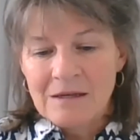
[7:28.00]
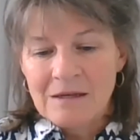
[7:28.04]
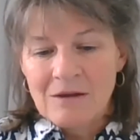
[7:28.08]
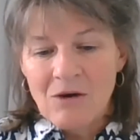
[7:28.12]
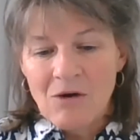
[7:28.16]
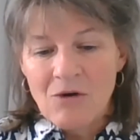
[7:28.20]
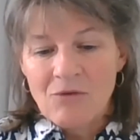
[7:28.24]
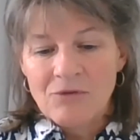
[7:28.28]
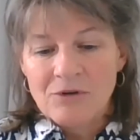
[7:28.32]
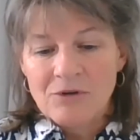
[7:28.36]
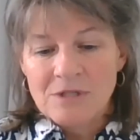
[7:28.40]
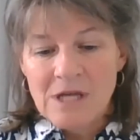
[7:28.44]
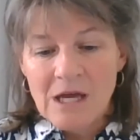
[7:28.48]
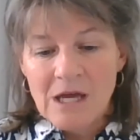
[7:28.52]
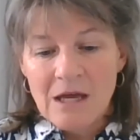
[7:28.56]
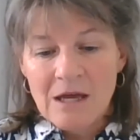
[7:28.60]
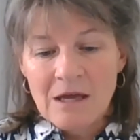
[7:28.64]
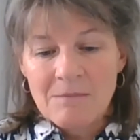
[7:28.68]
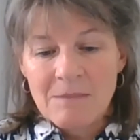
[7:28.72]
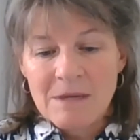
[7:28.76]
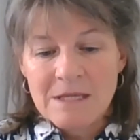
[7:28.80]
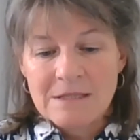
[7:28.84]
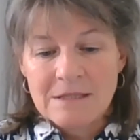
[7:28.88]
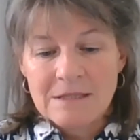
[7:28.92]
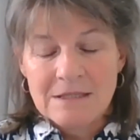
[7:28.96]
over
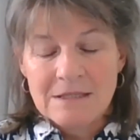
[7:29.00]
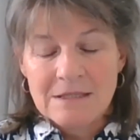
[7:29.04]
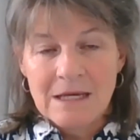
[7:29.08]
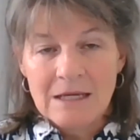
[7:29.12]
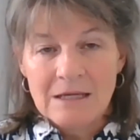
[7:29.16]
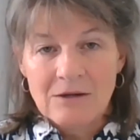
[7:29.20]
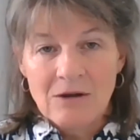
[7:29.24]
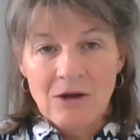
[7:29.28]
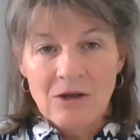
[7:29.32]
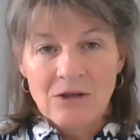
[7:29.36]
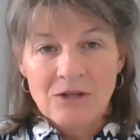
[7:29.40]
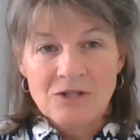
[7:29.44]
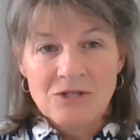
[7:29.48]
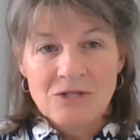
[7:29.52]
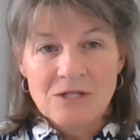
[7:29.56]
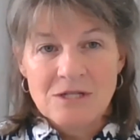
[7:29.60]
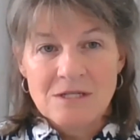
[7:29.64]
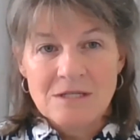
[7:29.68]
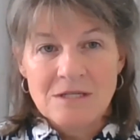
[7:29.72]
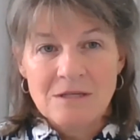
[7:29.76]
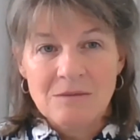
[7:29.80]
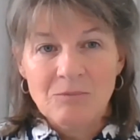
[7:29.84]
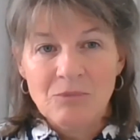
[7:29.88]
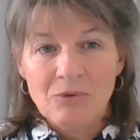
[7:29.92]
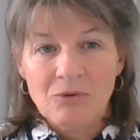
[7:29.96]
time, as the
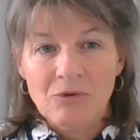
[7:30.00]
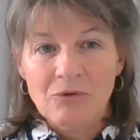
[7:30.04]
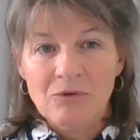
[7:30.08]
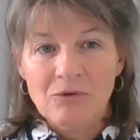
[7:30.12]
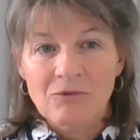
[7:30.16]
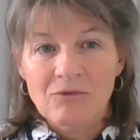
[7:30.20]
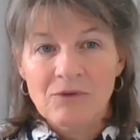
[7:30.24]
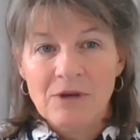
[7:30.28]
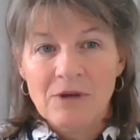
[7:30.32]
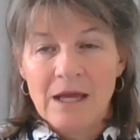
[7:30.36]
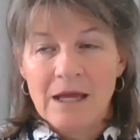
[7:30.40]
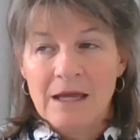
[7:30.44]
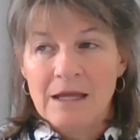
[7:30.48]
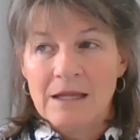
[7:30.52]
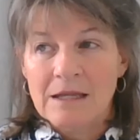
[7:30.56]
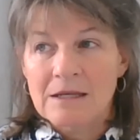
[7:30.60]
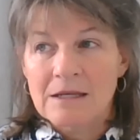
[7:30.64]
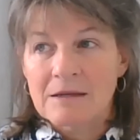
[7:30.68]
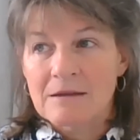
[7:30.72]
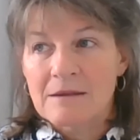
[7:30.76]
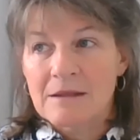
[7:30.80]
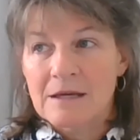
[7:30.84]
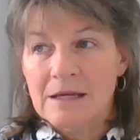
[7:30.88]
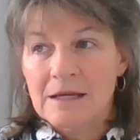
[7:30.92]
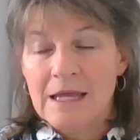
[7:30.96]
technology's improved
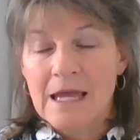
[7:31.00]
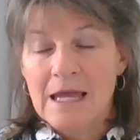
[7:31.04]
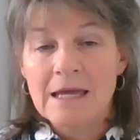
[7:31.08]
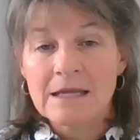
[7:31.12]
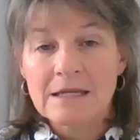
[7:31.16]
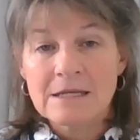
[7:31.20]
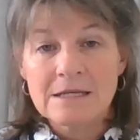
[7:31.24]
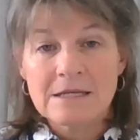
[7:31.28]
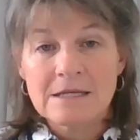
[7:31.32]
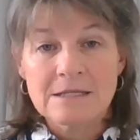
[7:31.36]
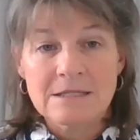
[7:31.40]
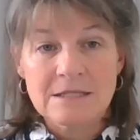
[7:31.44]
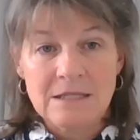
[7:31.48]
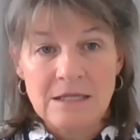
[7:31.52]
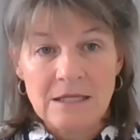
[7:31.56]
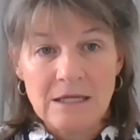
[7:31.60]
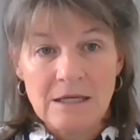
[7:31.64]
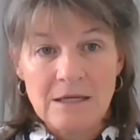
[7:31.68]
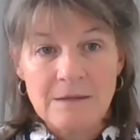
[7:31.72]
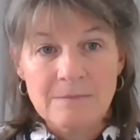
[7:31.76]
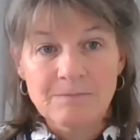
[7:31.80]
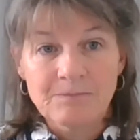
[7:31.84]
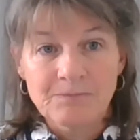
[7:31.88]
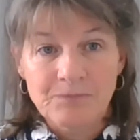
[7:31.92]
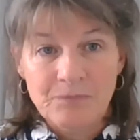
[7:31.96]
and the
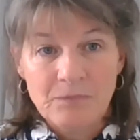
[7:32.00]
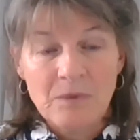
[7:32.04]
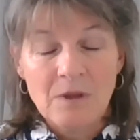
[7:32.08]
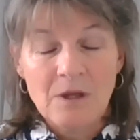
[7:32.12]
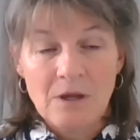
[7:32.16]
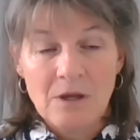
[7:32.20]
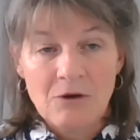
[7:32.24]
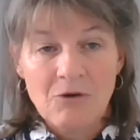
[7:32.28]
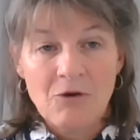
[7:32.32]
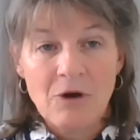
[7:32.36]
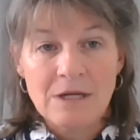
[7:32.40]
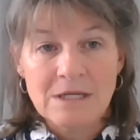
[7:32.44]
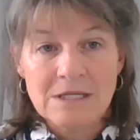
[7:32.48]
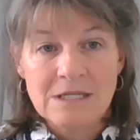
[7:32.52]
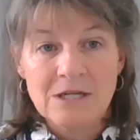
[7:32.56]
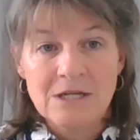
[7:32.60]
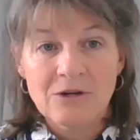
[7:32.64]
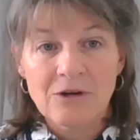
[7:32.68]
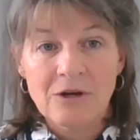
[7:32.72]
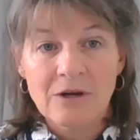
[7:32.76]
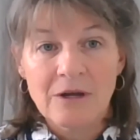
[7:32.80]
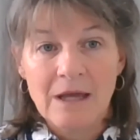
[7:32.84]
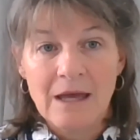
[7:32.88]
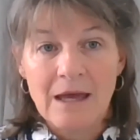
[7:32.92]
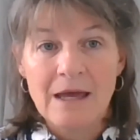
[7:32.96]
candidacy
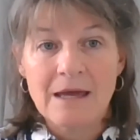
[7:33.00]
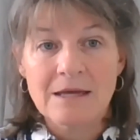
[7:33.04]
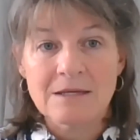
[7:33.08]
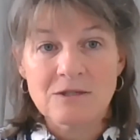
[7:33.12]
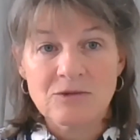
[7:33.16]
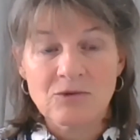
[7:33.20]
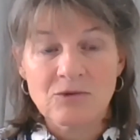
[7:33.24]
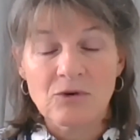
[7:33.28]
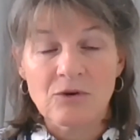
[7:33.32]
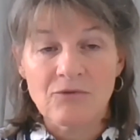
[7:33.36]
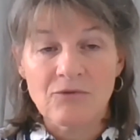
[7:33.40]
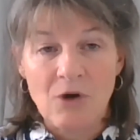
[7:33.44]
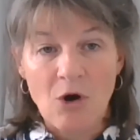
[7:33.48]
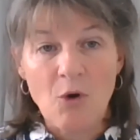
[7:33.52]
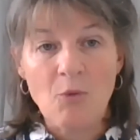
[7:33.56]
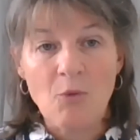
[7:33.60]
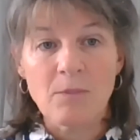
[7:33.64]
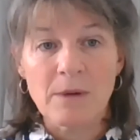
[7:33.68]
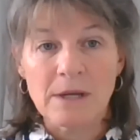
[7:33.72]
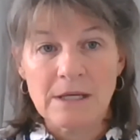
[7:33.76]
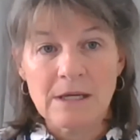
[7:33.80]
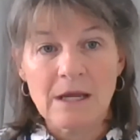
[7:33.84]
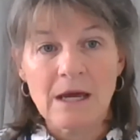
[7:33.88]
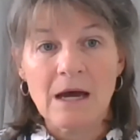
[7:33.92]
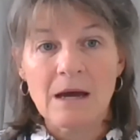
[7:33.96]
criteria has sort of
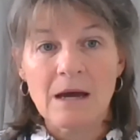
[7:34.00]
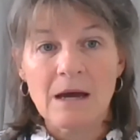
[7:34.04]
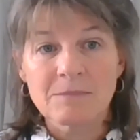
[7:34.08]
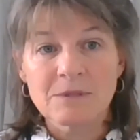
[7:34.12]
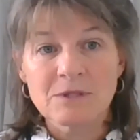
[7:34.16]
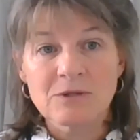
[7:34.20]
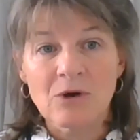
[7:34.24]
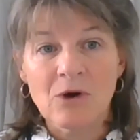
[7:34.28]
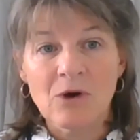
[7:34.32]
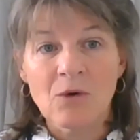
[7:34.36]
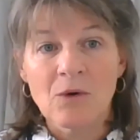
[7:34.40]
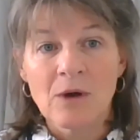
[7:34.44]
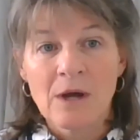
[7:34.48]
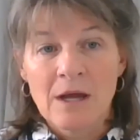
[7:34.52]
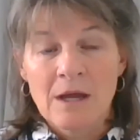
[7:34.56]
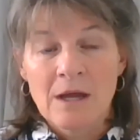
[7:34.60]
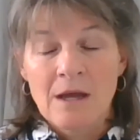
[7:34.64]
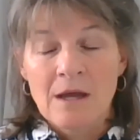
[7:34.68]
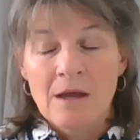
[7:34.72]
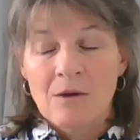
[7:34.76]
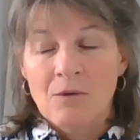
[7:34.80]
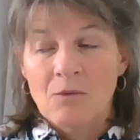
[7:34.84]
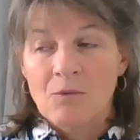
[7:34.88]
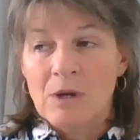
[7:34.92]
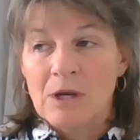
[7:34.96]
opened up. So
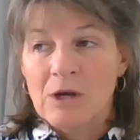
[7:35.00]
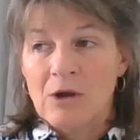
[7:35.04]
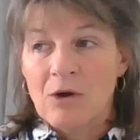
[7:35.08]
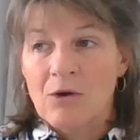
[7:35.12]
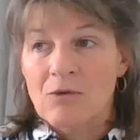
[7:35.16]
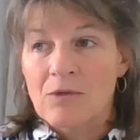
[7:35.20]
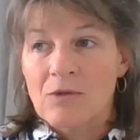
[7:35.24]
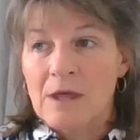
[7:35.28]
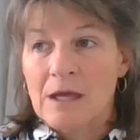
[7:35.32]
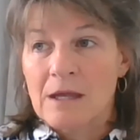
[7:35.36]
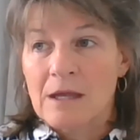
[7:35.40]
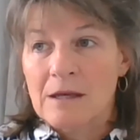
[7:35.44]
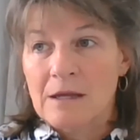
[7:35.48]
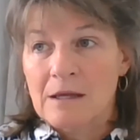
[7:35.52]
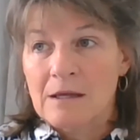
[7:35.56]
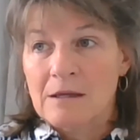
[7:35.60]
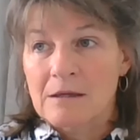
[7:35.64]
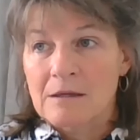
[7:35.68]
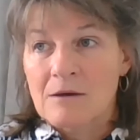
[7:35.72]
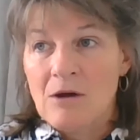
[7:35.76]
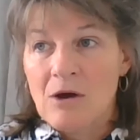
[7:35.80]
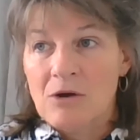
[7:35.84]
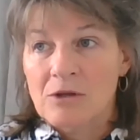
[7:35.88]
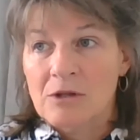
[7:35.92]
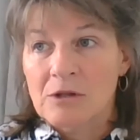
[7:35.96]
we know that a
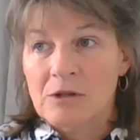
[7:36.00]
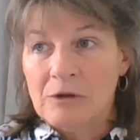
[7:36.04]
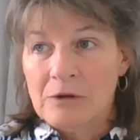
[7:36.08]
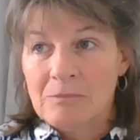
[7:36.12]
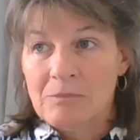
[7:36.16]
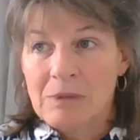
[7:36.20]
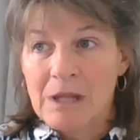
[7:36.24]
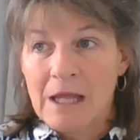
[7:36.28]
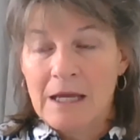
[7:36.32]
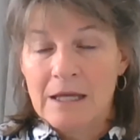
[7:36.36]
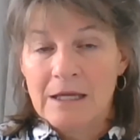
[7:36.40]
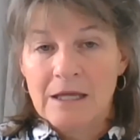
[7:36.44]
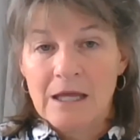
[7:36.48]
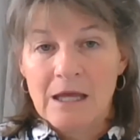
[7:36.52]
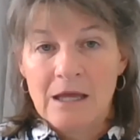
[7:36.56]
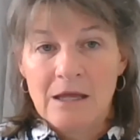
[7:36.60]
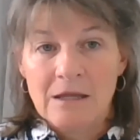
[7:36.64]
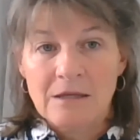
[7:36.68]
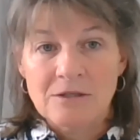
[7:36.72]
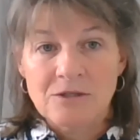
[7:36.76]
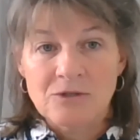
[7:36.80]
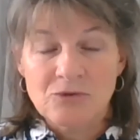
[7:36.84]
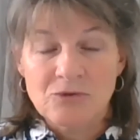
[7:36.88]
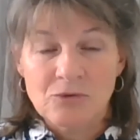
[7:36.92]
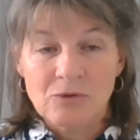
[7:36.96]
cochlear implant
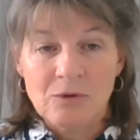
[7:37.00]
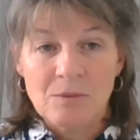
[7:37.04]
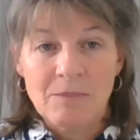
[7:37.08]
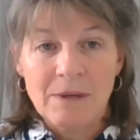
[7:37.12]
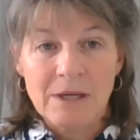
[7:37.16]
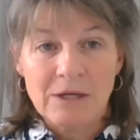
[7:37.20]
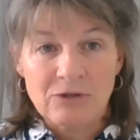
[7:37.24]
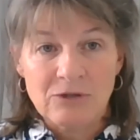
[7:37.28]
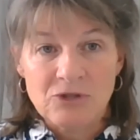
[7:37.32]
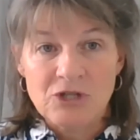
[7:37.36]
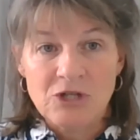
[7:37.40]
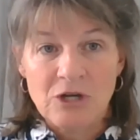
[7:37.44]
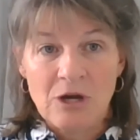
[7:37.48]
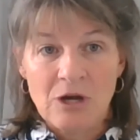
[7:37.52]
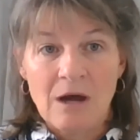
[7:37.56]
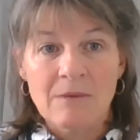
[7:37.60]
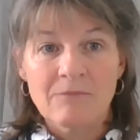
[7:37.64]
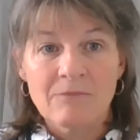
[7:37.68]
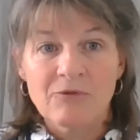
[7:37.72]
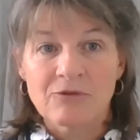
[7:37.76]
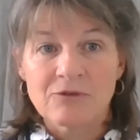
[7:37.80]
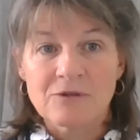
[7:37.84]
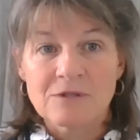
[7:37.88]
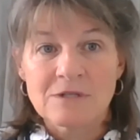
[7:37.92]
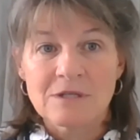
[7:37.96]
can do a better job
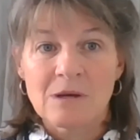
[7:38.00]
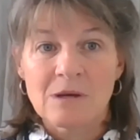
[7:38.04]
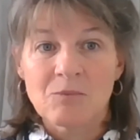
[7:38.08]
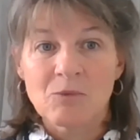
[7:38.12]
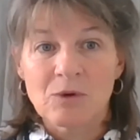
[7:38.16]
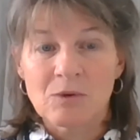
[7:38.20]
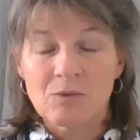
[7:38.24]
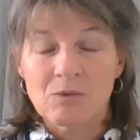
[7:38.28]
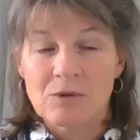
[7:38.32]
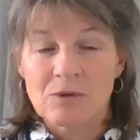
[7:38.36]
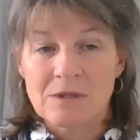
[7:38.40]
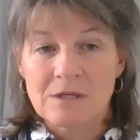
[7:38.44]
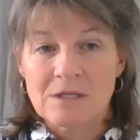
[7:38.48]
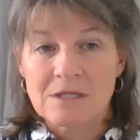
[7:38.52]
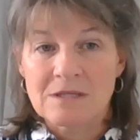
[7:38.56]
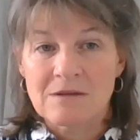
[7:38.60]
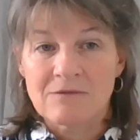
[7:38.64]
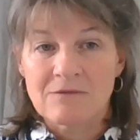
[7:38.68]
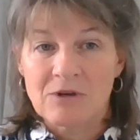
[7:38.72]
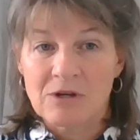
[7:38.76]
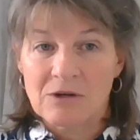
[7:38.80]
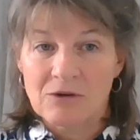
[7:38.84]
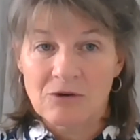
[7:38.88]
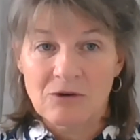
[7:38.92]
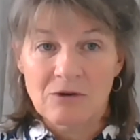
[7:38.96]
for someone with a
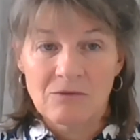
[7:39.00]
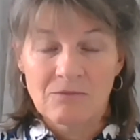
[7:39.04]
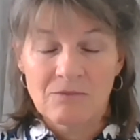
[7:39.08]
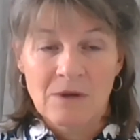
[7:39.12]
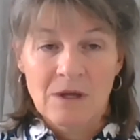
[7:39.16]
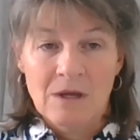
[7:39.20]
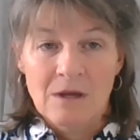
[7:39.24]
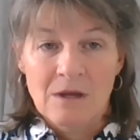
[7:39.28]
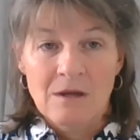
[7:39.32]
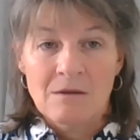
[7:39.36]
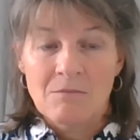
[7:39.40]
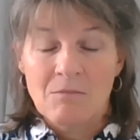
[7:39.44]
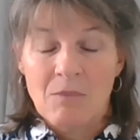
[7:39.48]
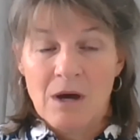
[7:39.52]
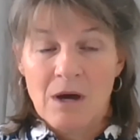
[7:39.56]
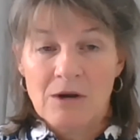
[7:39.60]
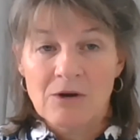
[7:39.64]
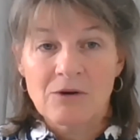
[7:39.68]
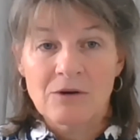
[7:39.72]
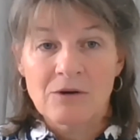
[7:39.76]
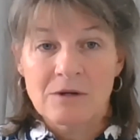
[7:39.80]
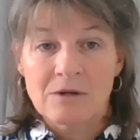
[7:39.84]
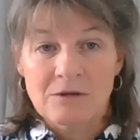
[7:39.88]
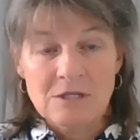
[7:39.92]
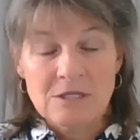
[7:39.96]
severe,
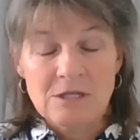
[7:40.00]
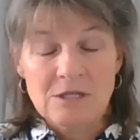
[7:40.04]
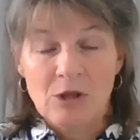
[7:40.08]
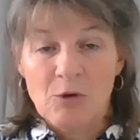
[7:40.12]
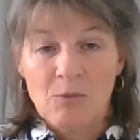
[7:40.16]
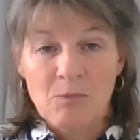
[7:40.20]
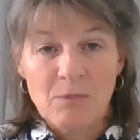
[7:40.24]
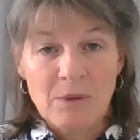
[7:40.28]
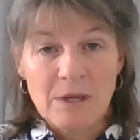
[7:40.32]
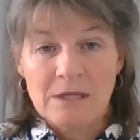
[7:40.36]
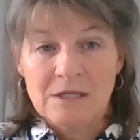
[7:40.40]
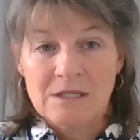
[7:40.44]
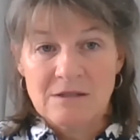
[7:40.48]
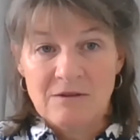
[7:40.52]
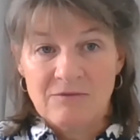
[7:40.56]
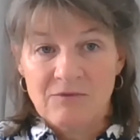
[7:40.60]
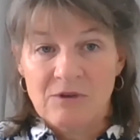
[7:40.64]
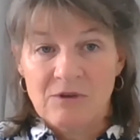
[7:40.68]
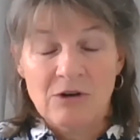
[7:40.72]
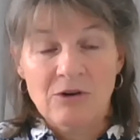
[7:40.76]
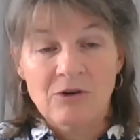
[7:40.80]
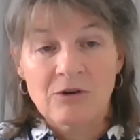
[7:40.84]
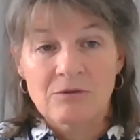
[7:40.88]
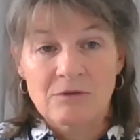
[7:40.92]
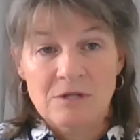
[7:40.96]
moderate, sloping,
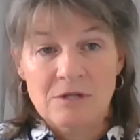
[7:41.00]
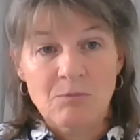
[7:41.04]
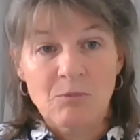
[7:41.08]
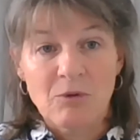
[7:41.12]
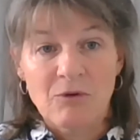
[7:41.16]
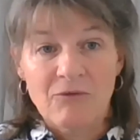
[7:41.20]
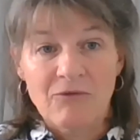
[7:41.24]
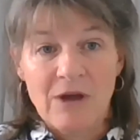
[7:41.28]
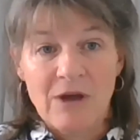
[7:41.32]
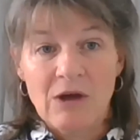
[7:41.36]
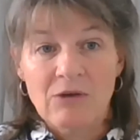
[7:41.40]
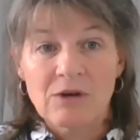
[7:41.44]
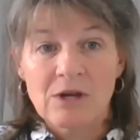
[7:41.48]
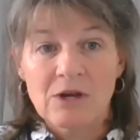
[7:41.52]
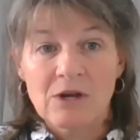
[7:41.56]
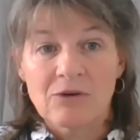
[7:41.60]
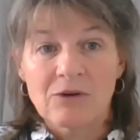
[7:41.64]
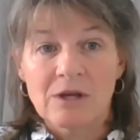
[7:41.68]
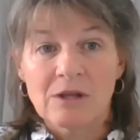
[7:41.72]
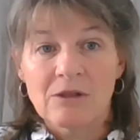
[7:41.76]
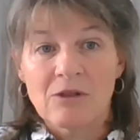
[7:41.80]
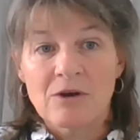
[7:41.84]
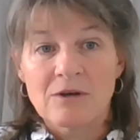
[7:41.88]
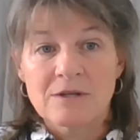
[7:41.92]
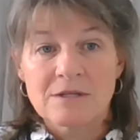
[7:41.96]
severe to profound
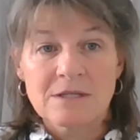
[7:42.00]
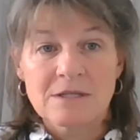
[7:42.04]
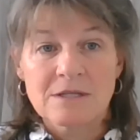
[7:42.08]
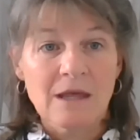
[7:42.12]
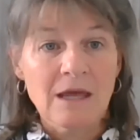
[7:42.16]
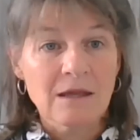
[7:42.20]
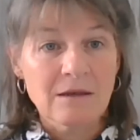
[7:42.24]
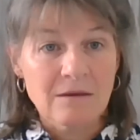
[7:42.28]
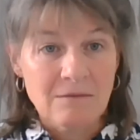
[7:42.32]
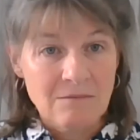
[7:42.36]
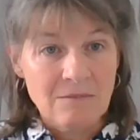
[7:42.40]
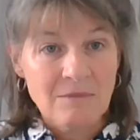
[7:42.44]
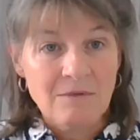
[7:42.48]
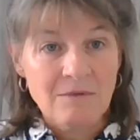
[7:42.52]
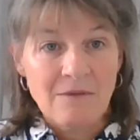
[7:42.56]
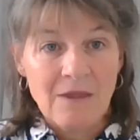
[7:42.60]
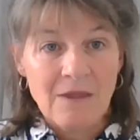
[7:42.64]
hearing loss than